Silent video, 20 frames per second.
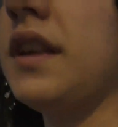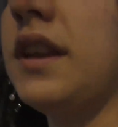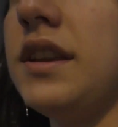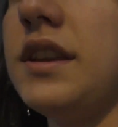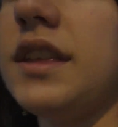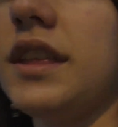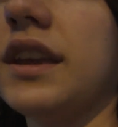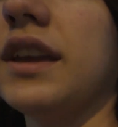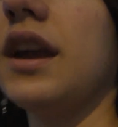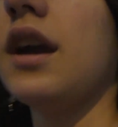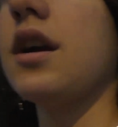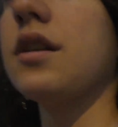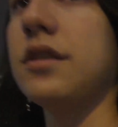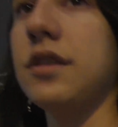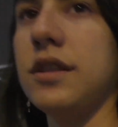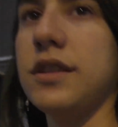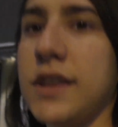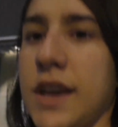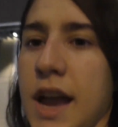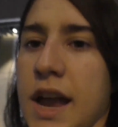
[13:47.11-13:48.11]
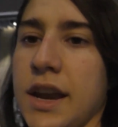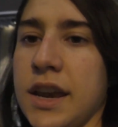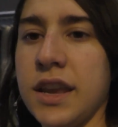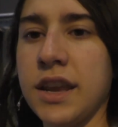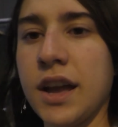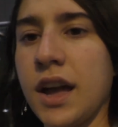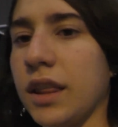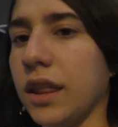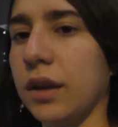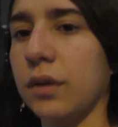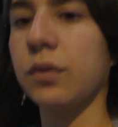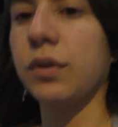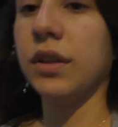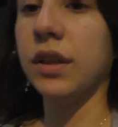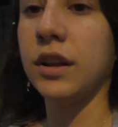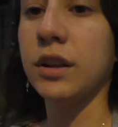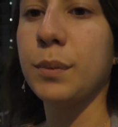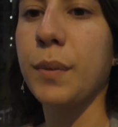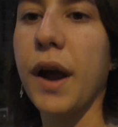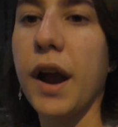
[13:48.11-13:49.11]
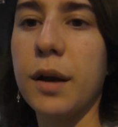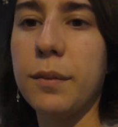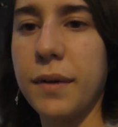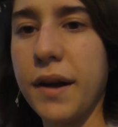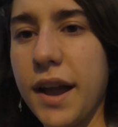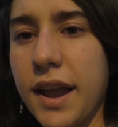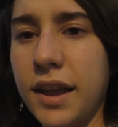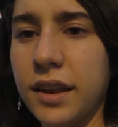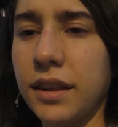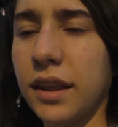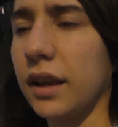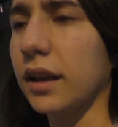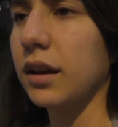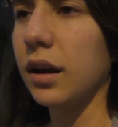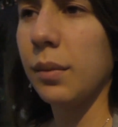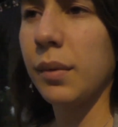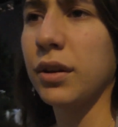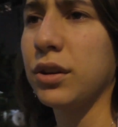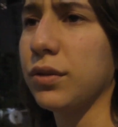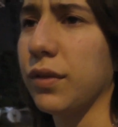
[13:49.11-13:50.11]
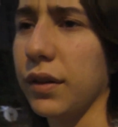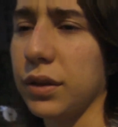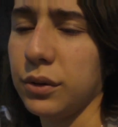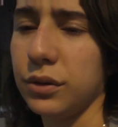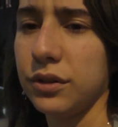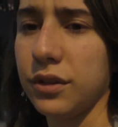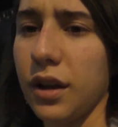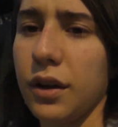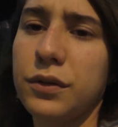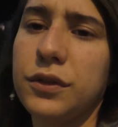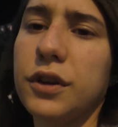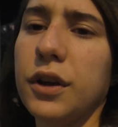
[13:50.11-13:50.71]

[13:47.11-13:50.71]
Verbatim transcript: He did like character design. He got like really inspired by it and like a bunch of other stuff.